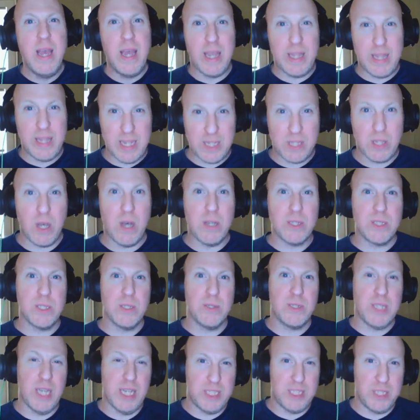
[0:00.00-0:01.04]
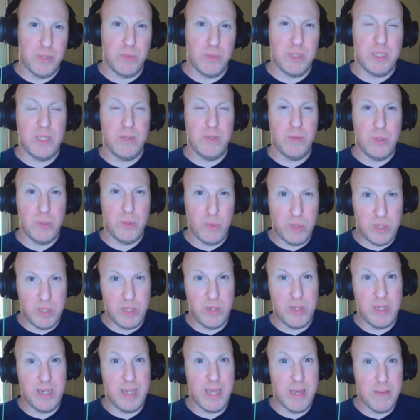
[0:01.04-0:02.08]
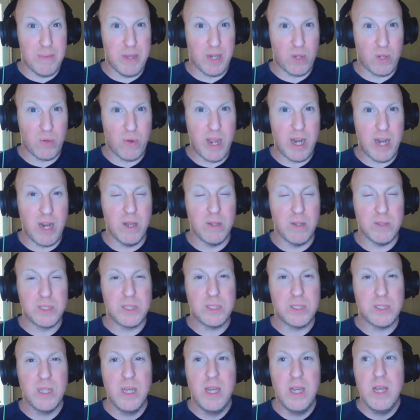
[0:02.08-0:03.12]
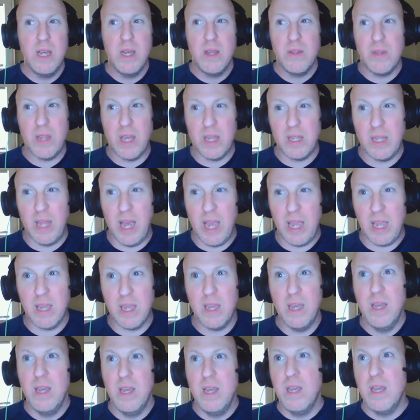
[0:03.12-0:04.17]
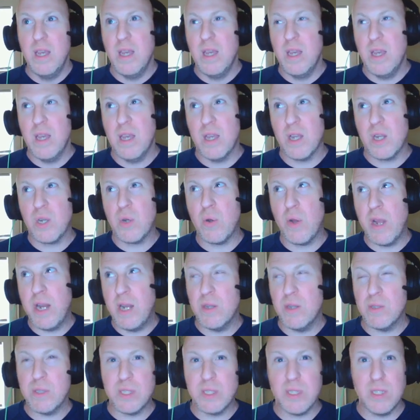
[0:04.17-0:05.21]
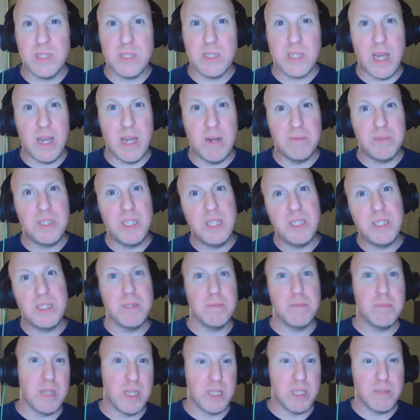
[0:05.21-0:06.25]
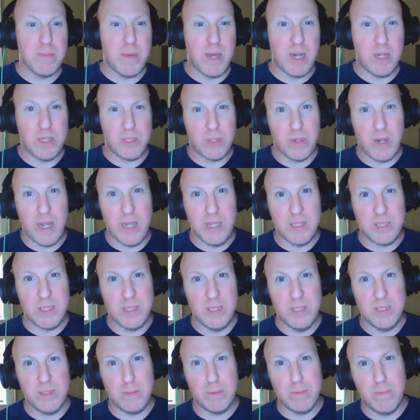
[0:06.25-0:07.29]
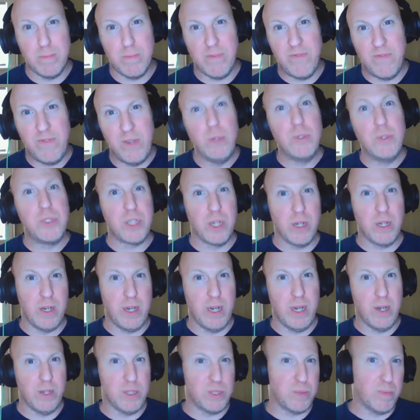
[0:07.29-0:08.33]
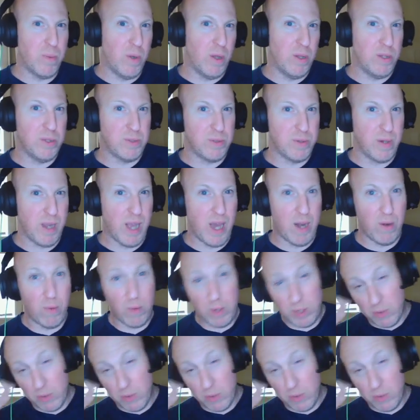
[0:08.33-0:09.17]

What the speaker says: And that's also the tension between him and Kratos, that like Kratos is kind of seeing some things about Atreus's future, spoilers for God of War